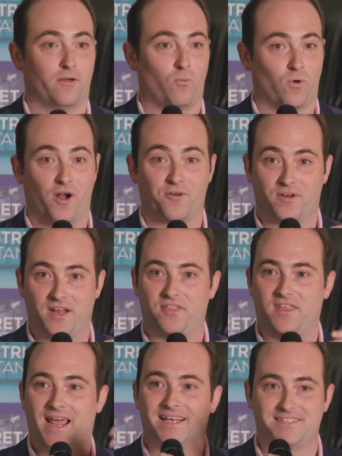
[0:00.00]
we're underneath
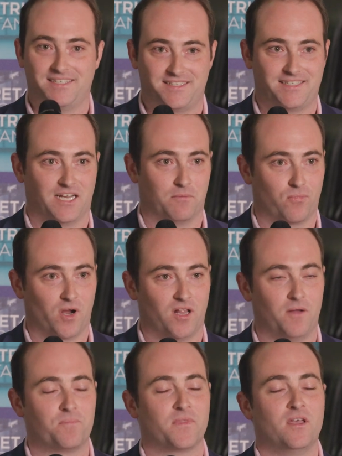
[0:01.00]
the SEC
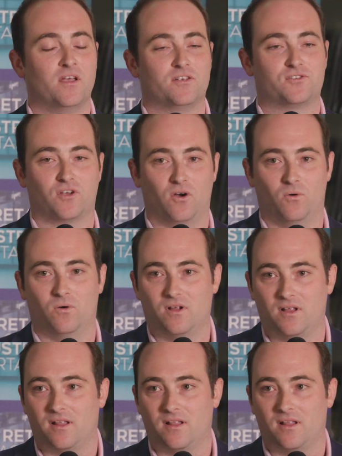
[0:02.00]
umbrella. So